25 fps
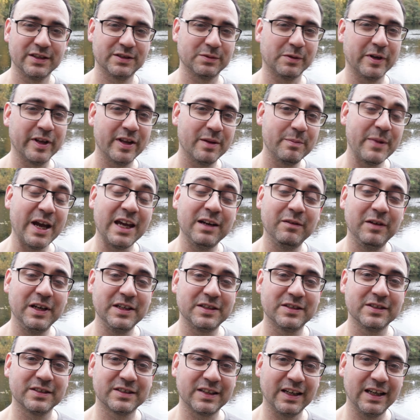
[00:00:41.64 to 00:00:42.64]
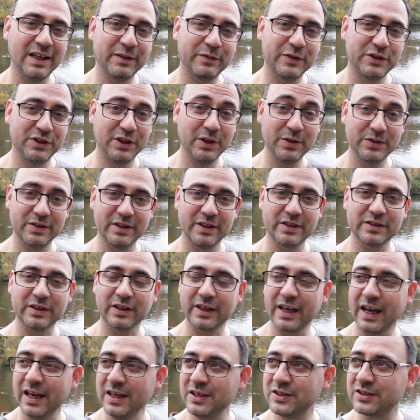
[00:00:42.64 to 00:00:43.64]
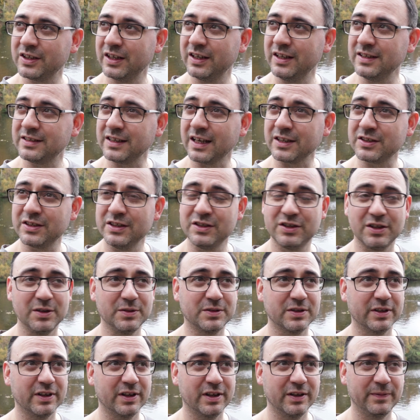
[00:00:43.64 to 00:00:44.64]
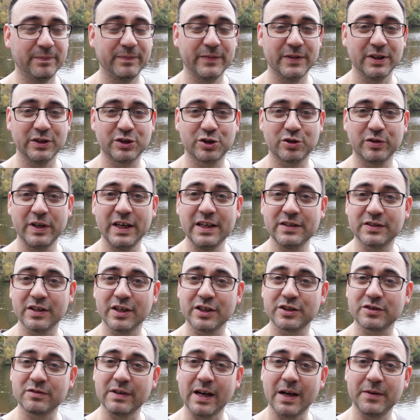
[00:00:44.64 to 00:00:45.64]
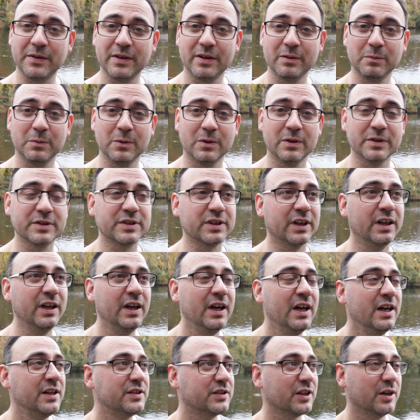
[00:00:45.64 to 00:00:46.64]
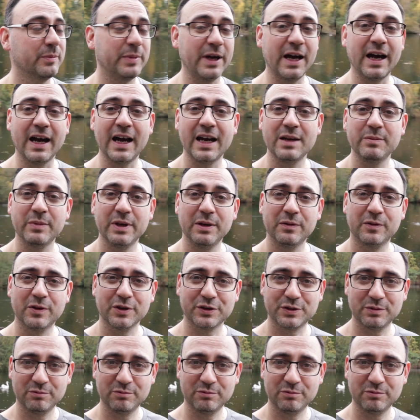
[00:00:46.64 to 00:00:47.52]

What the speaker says: So one of the main reasons here for choosing this location is actually due to the trees that are surrounding the water. So behind me you've got